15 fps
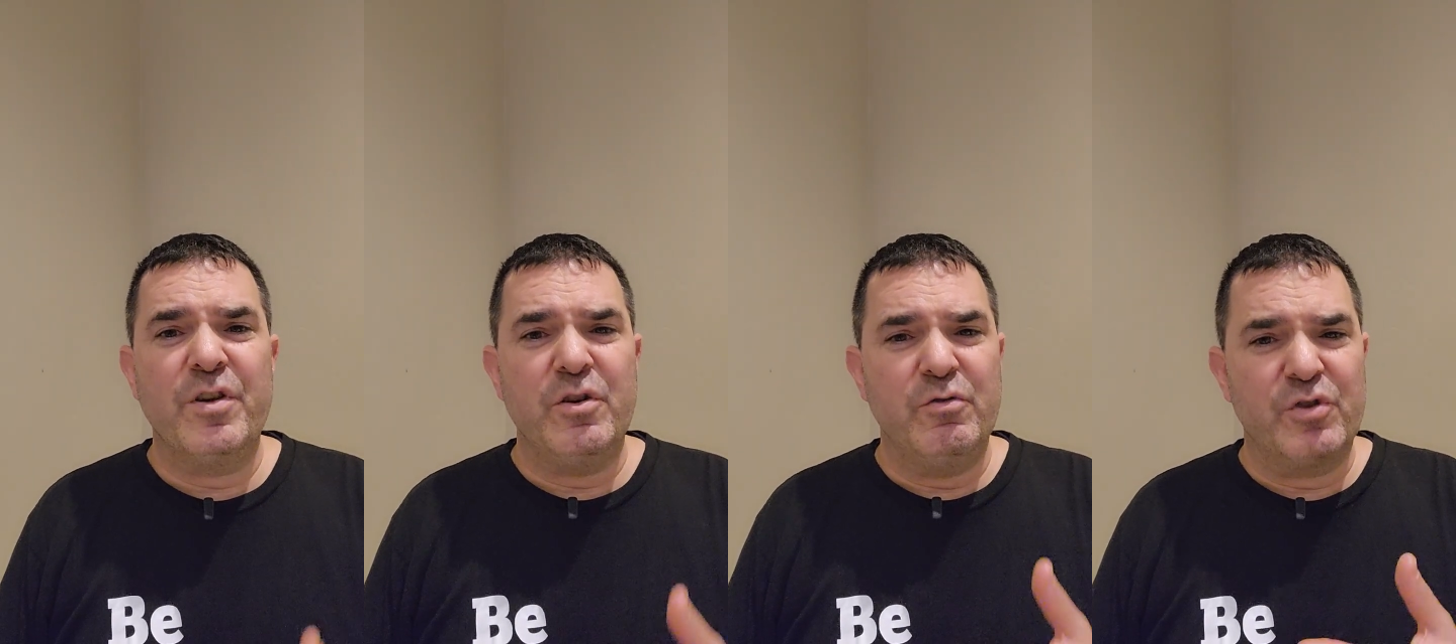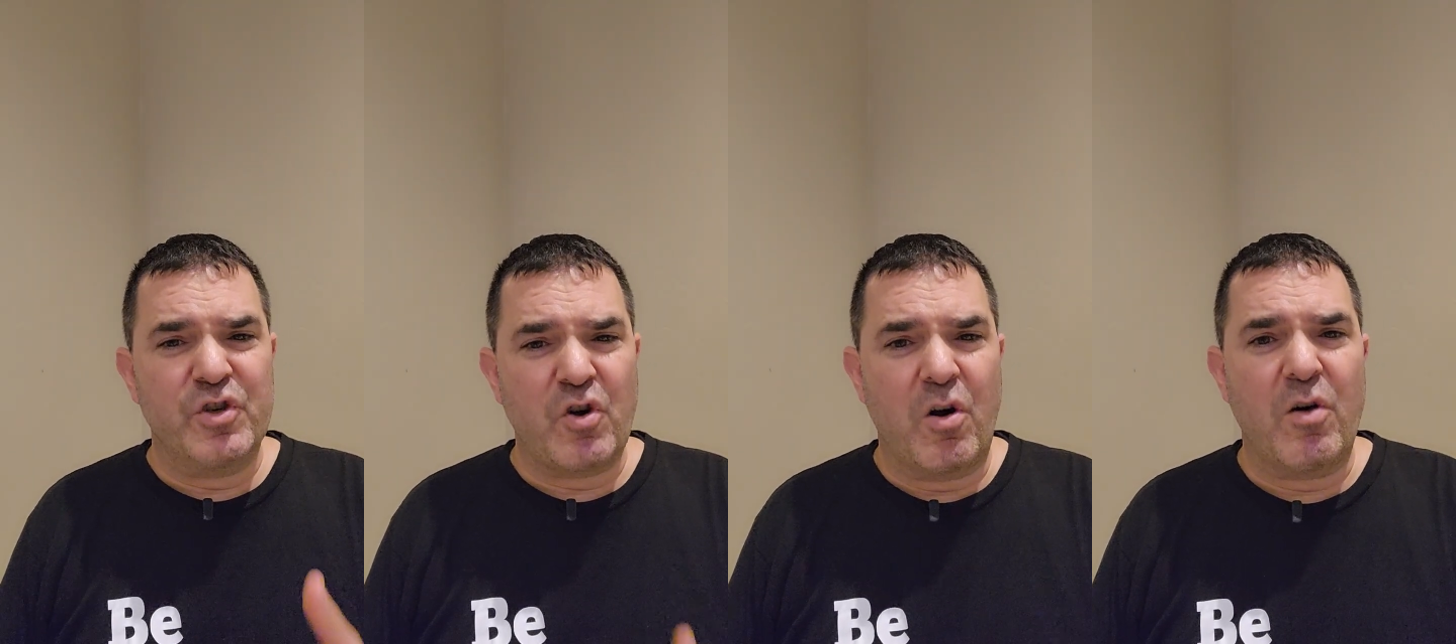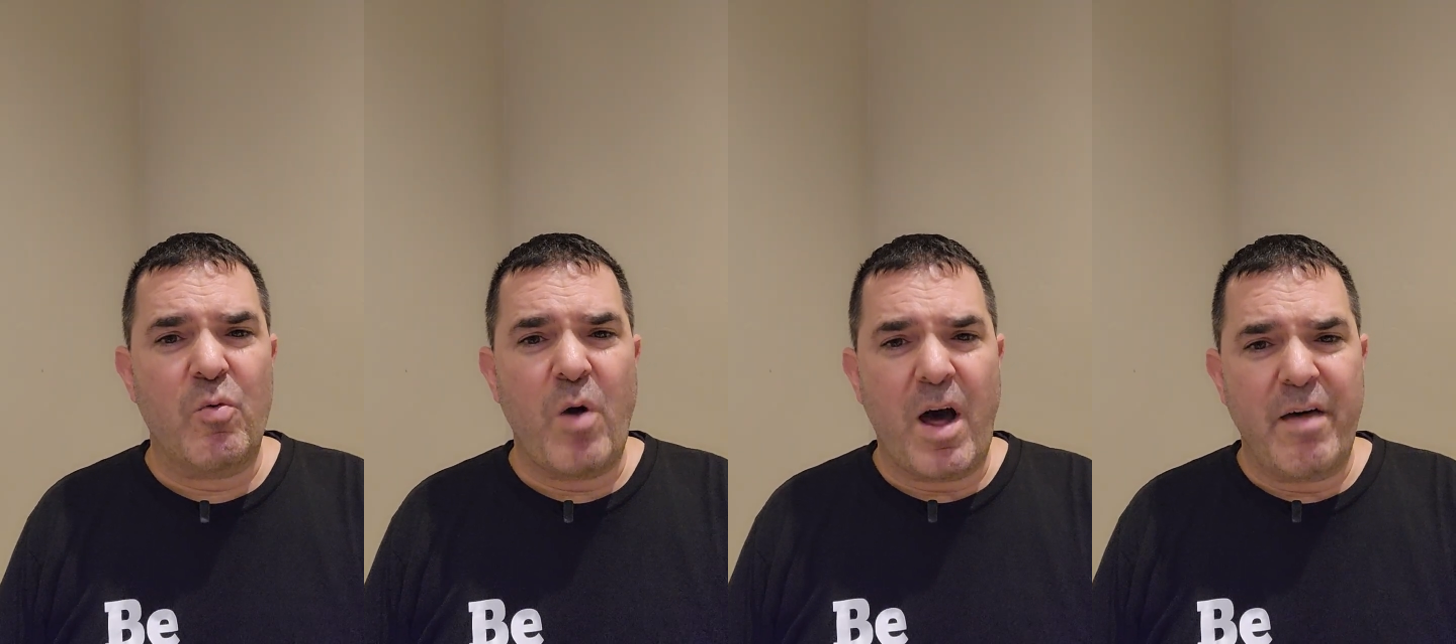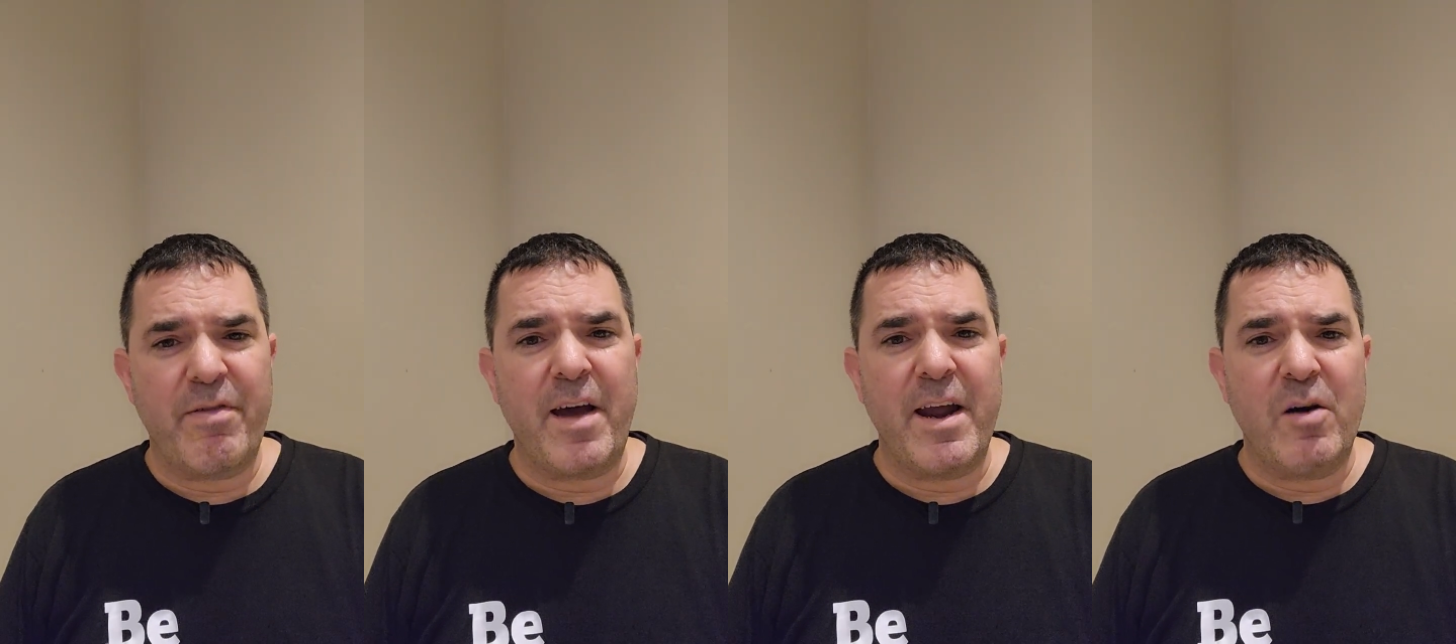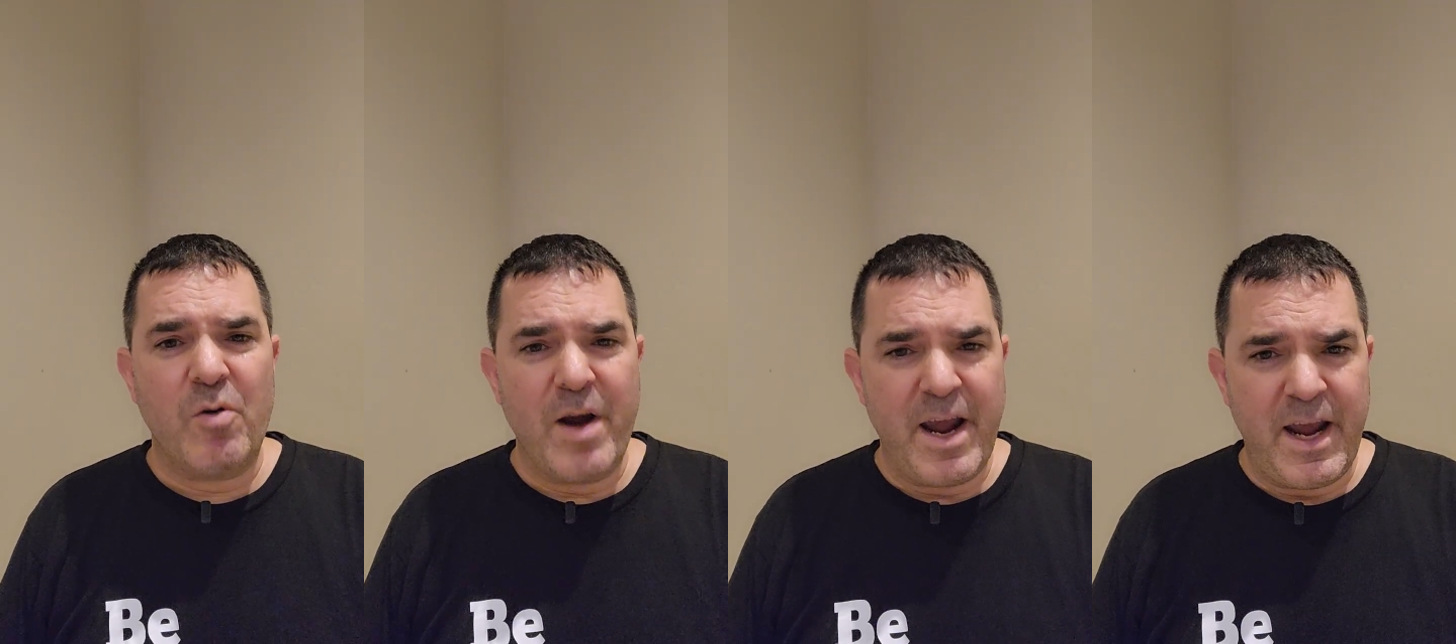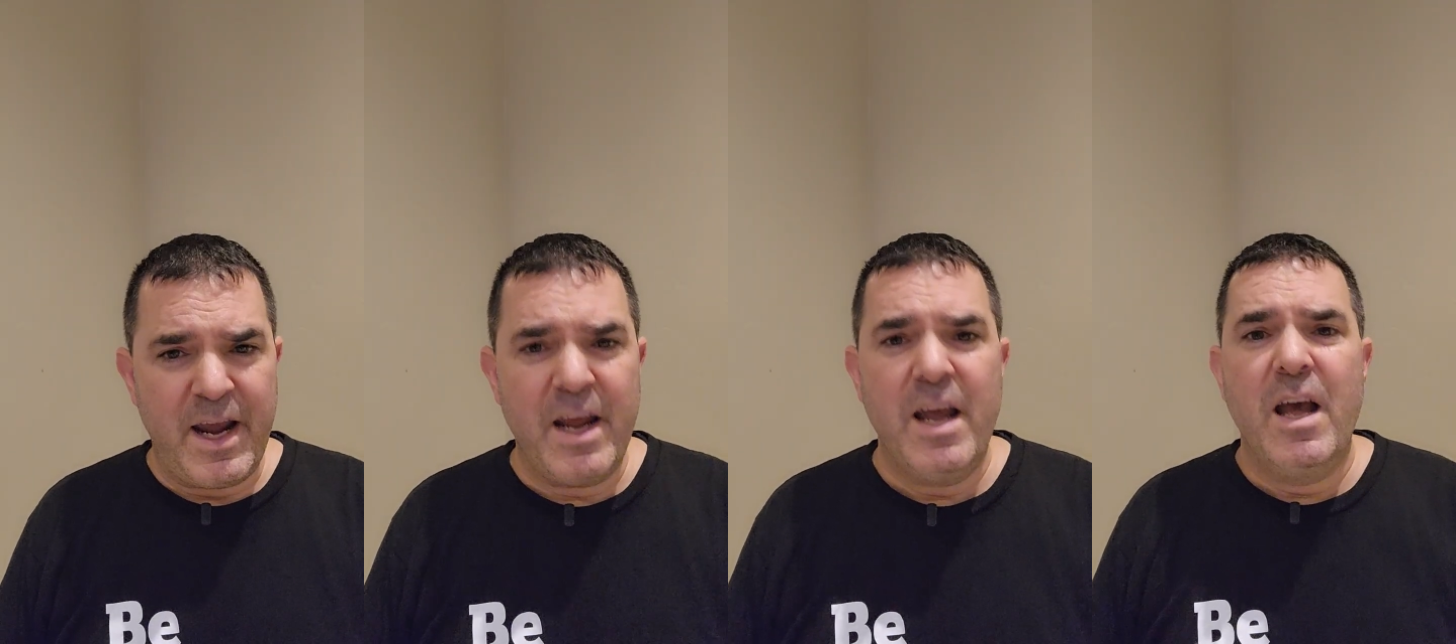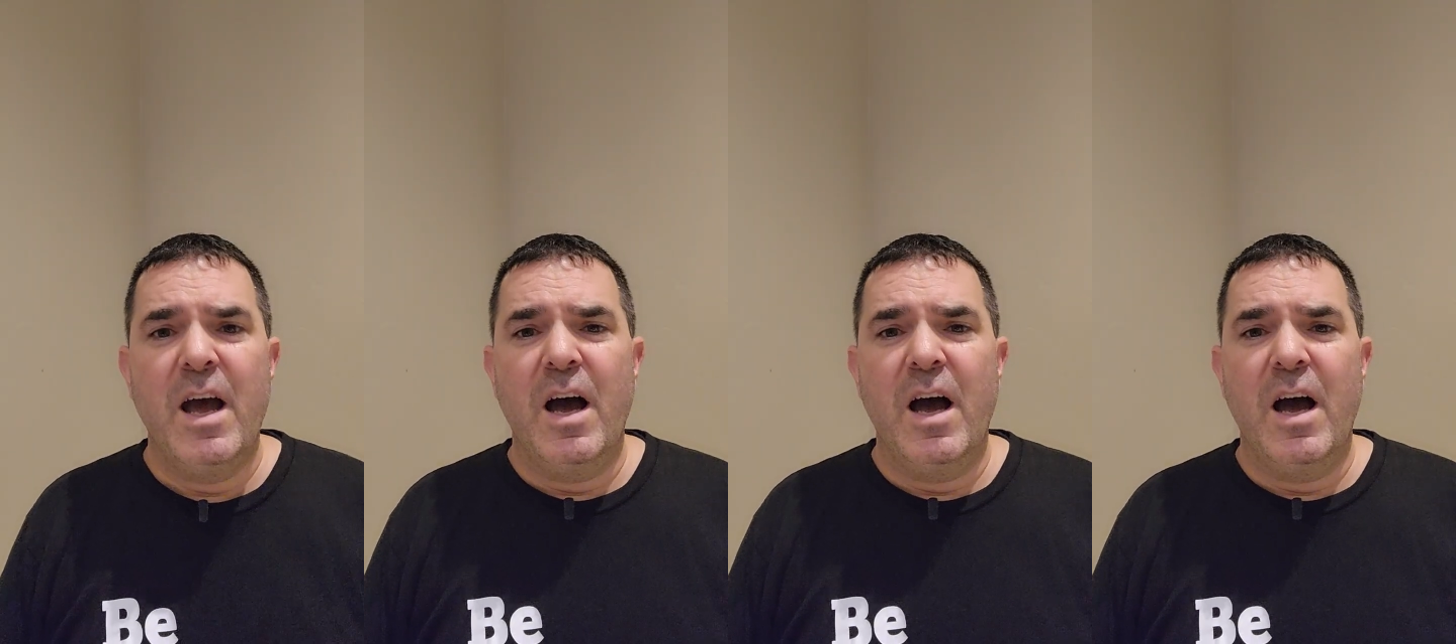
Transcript: and you start a Roth IRA,